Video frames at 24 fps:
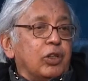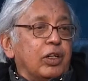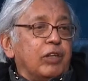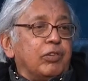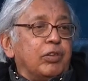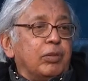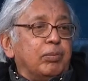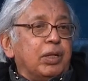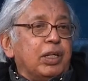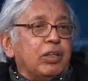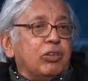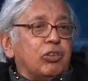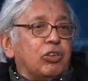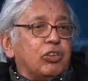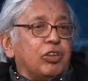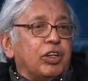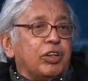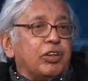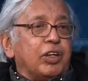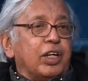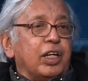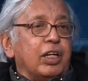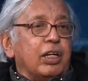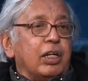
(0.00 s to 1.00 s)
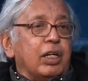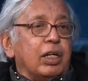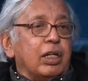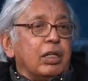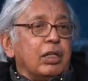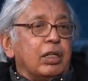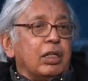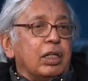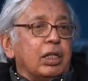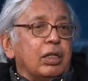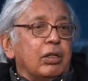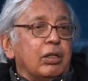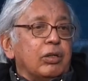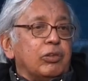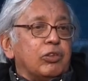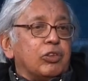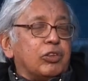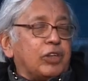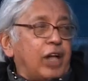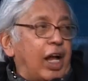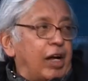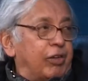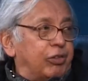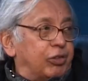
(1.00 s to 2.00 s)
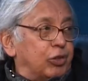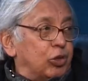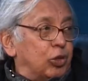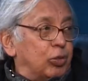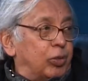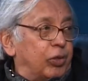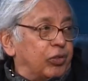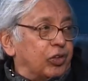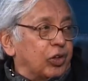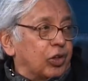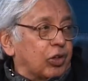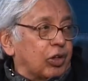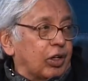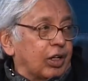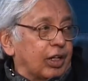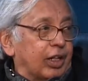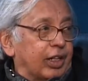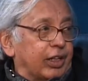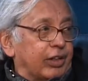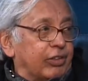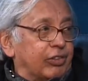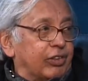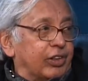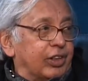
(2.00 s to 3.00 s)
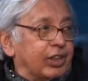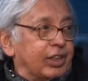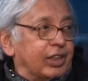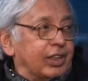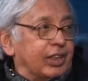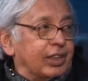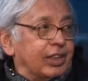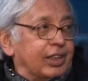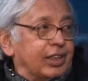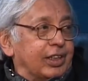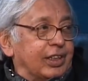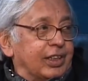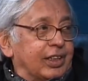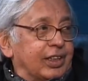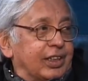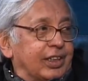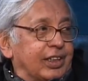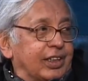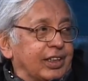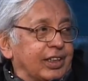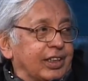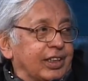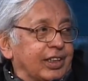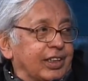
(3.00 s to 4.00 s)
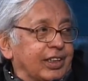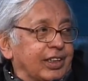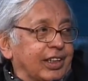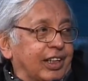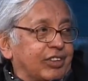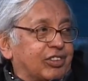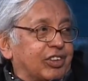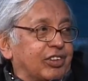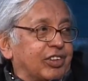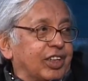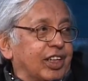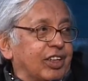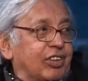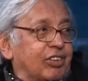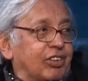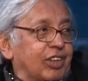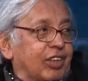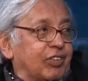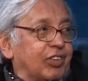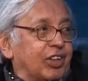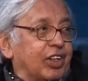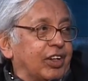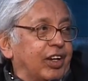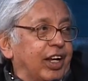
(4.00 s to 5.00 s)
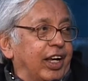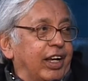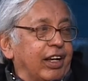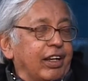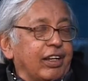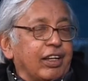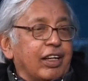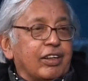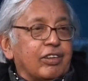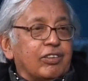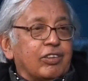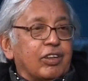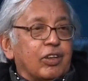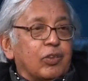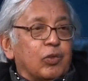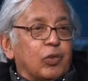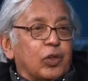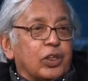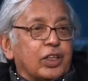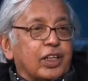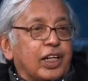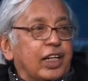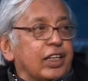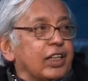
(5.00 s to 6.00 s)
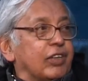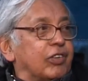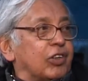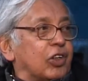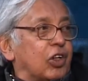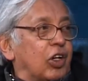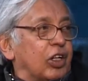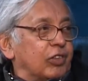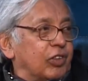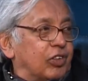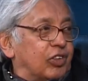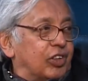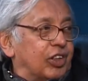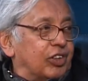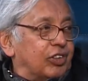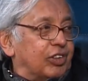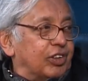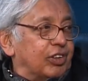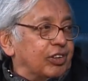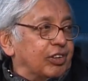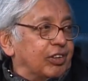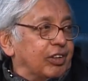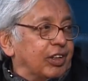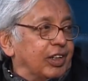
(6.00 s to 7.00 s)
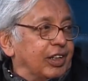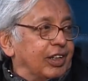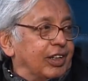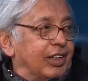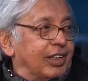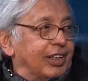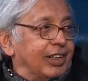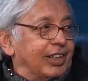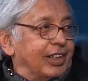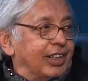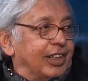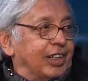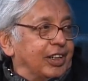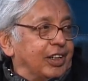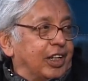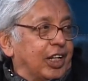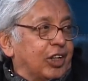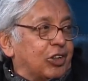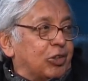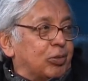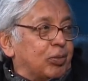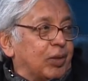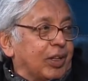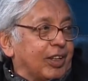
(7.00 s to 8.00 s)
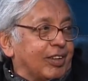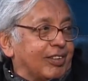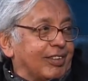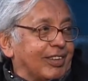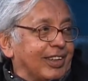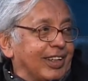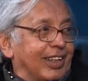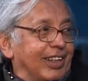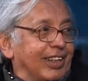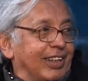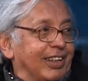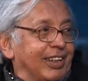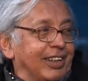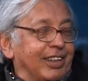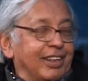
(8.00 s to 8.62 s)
been sitting in the staff room of your college? And I said, yes, every day. And he said, what kind of a conversation takes place there?